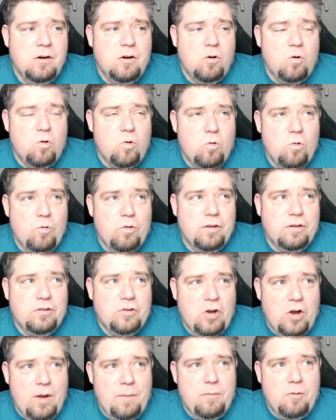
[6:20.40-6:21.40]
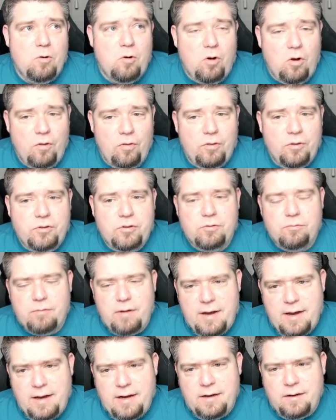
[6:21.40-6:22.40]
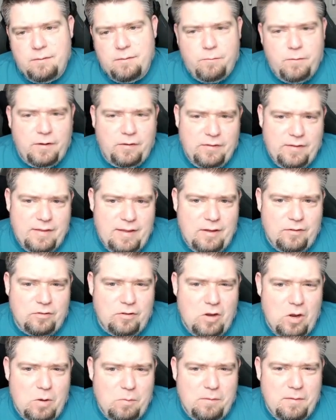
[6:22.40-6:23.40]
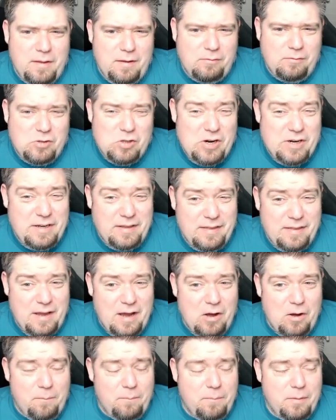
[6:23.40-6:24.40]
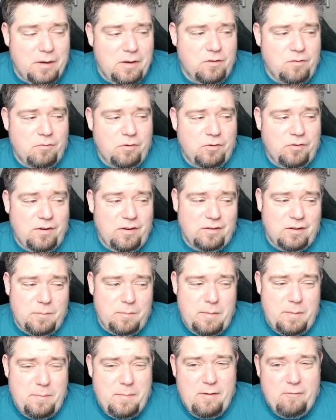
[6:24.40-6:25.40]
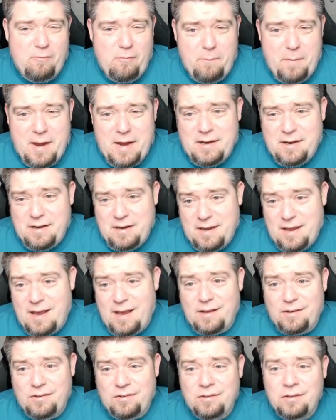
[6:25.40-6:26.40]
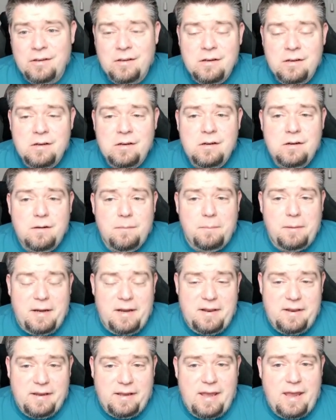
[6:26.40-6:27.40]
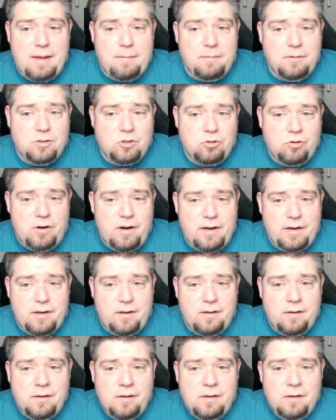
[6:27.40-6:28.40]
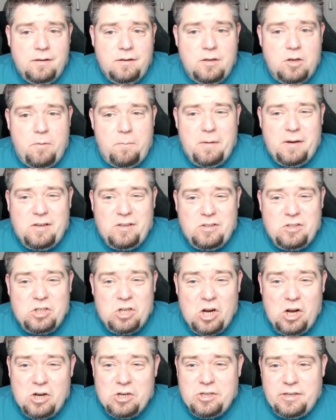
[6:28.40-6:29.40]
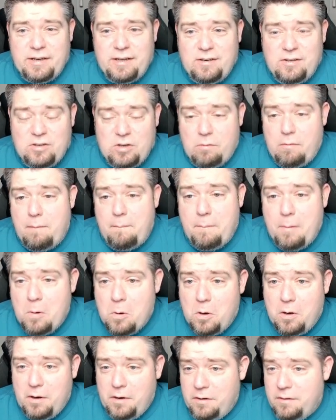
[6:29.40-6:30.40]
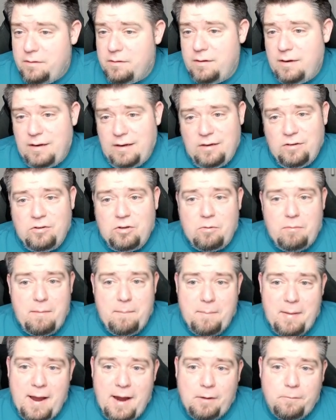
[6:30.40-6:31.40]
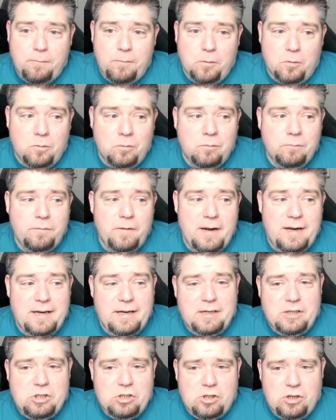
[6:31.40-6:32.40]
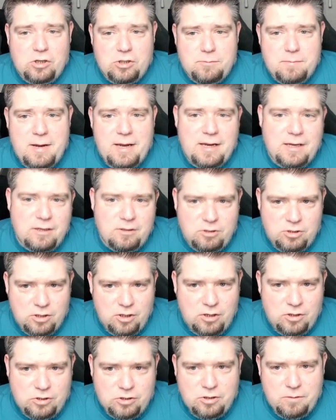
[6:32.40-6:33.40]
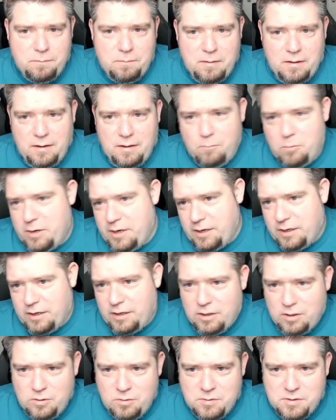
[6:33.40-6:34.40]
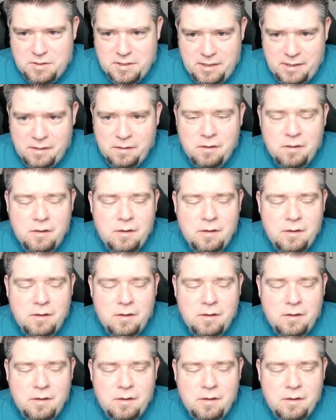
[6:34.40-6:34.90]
all the time you're on terrain and things like that. So hopefully they've tidied that up, because otherwise that's going to be a bit of a pain in the ass playing the game and trying to, because charging is so important and it's so impactful. Failing a charge, making a charge could be winning and losing.